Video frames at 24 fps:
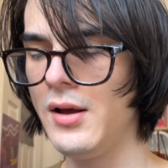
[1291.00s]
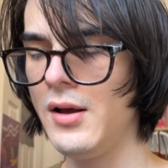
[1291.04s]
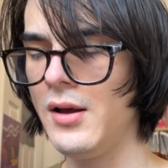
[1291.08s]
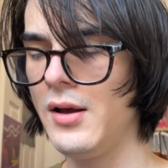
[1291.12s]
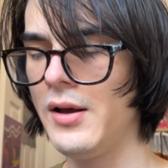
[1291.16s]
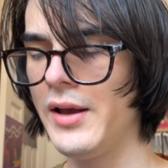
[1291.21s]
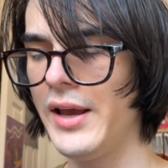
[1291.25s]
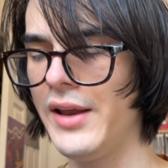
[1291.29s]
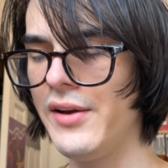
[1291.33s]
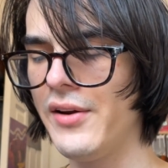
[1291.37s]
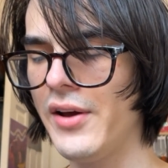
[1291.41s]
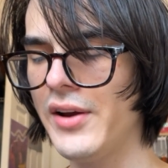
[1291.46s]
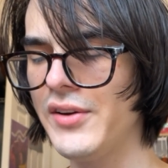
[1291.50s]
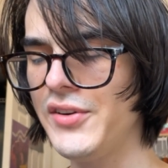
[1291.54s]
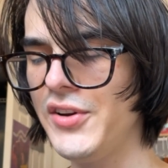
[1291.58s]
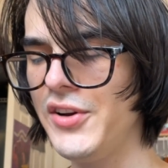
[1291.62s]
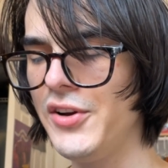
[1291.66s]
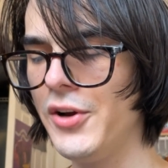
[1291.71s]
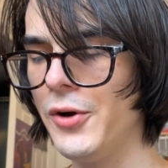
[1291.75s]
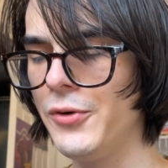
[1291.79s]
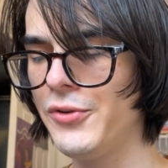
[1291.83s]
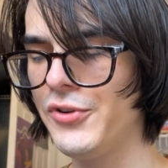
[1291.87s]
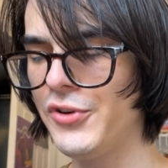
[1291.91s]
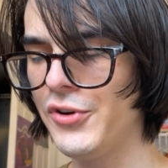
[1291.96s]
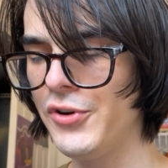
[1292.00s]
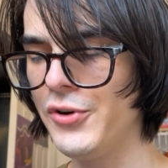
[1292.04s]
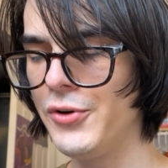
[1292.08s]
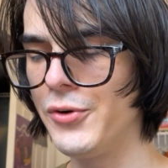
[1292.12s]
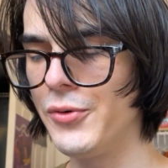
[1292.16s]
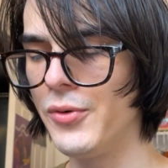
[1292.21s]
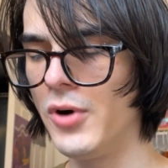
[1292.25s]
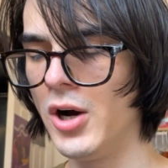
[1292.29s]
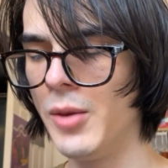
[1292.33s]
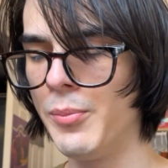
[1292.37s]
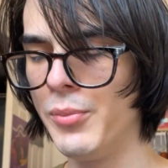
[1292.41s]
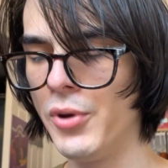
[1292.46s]
In 1902,
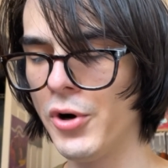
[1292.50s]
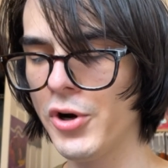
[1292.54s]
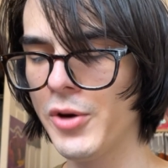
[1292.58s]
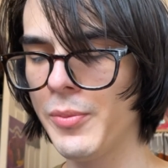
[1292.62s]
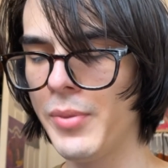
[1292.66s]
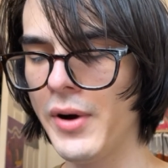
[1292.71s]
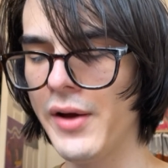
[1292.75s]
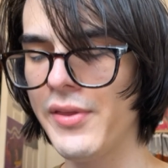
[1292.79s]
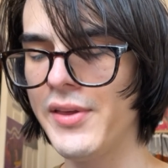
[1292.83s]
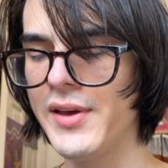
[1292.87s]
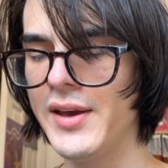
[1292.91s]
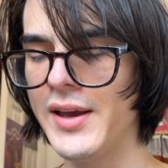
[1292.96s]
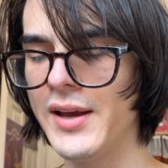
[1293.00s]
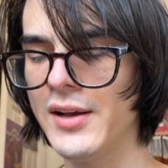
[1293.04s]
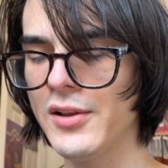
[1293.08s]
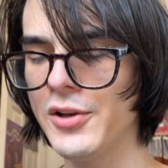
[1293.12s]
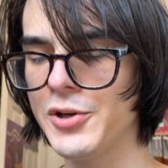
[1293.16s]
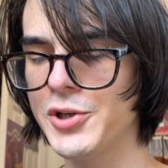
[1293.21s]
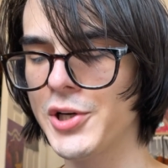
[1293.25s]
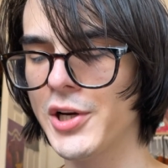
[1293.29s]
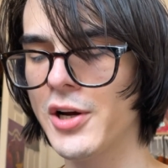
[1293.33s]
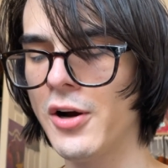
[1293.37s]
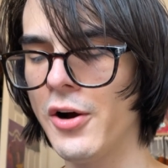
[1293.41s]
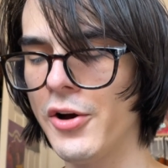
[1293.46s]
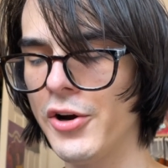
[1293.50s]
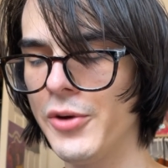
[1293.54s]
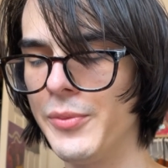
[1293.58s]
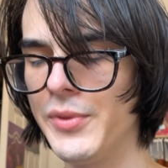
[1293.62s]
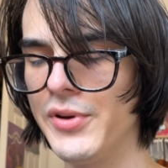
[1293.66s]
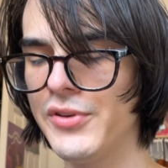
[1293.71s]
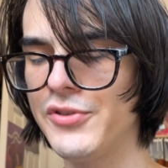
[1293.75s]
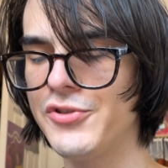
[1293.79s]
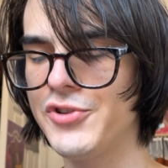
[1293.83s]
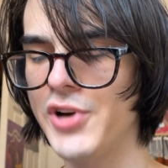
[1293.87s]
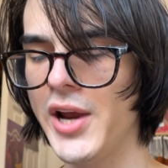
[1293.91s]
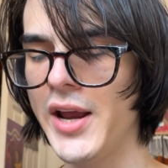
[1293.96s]
a book by the English
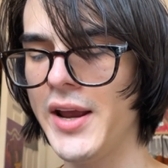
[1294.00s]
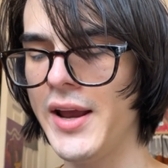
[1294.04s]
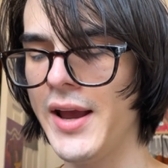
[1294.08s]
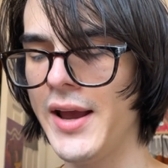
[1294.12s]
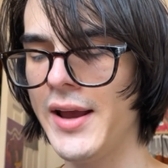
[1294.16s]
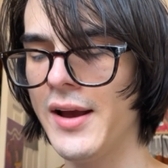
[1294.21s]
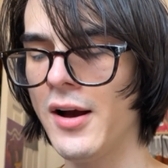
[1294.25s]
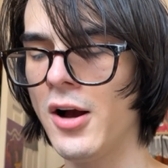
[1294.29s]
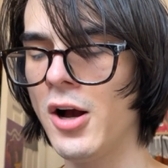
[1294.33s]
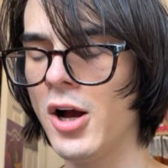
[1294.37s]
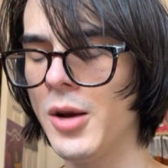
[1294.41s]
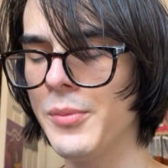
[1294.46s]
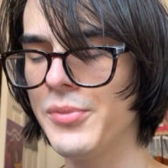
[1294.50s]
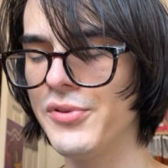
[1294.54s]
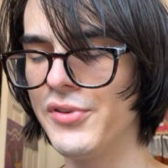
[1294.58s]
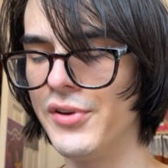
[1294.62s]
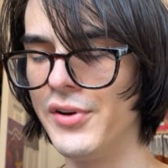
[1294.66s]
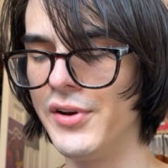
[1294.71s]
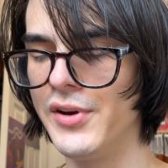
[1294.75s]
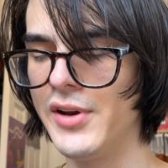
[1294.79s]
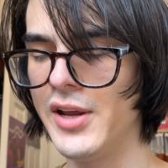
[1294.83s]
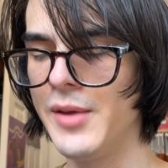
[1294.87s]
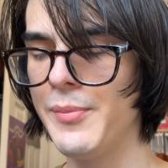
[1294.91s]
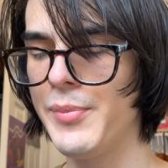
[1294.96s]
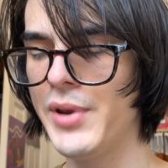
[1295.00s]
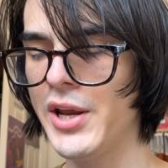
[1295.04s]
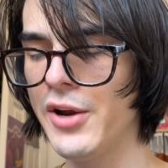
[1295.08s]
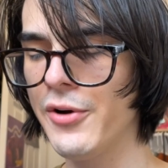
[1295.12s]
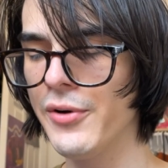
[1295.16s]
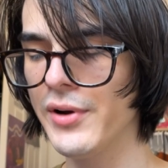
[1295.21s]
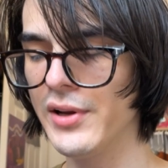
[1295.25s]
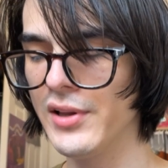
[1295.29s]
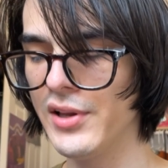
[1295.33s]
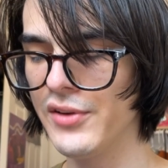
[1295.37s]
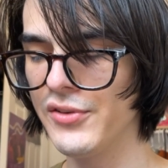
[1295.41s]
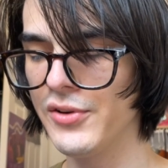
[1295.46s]
economist J. A. Hobson,
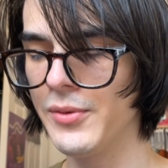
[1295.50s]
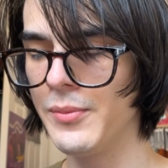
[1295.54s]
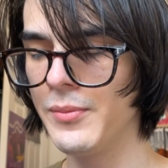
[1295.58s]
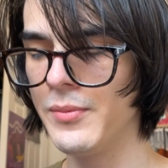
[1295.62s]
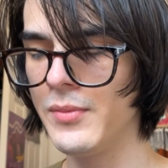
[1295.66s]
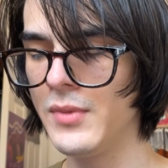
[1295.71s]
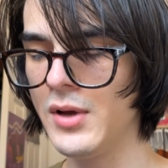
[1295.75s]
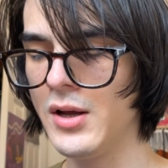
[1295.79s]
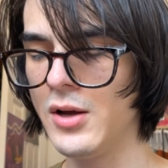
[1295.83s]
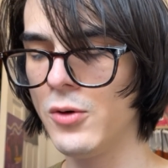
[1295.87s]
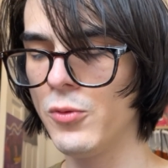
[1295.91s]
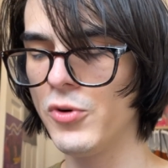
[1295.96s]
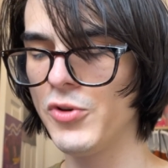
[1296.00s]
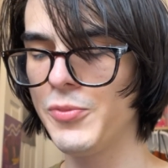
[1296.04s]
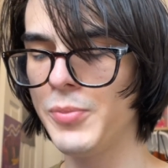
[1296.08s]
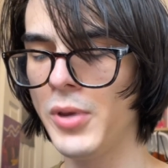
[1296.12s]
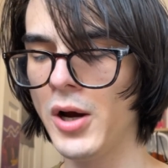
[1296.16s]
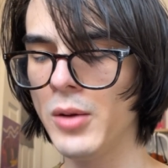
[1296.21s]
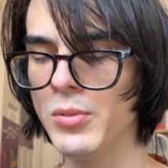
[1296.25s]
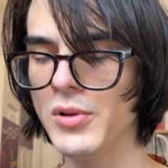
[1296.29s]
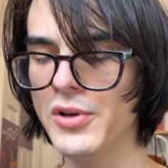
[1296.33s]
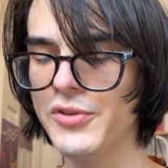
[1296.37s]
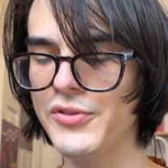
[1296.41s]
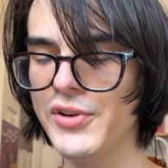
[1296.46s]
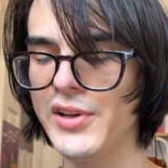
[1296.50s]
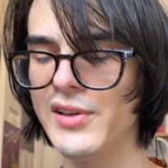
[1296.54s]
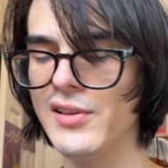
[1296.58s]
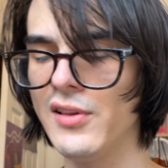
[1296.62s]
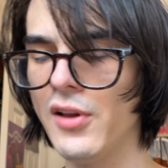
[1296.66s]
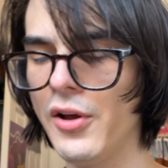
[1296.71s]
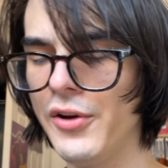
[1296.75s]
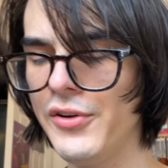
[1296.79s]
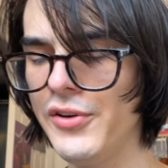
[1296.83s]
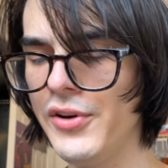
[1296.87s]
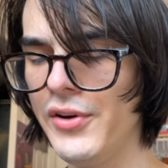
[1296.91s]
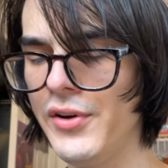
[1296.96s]
Imperialism, was published in
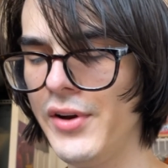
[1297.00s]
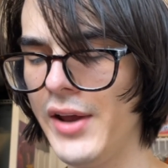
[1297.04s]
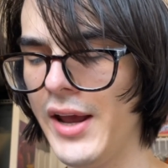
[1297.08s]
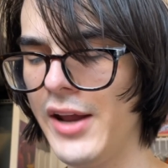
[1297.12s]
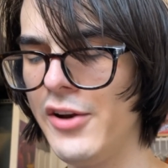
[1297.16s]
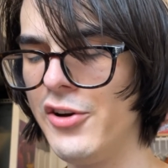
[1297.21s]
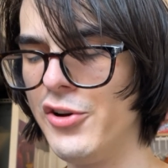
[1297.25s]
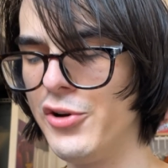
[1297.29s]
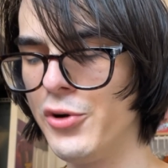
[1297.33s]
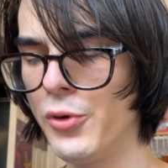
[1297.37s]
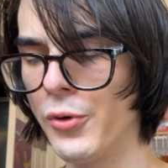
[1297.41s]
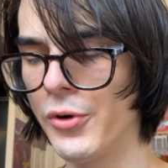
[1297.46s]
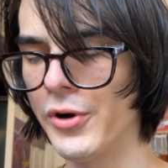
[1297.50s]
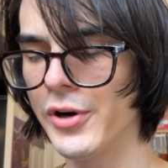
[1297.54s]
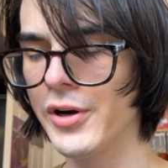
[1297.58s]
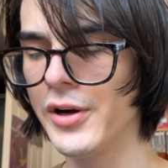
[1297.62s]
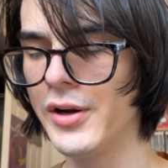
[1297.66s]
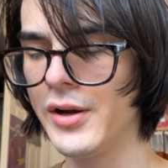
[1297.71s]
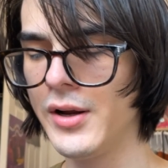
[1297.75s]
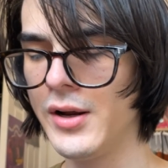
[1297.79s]
London and New York.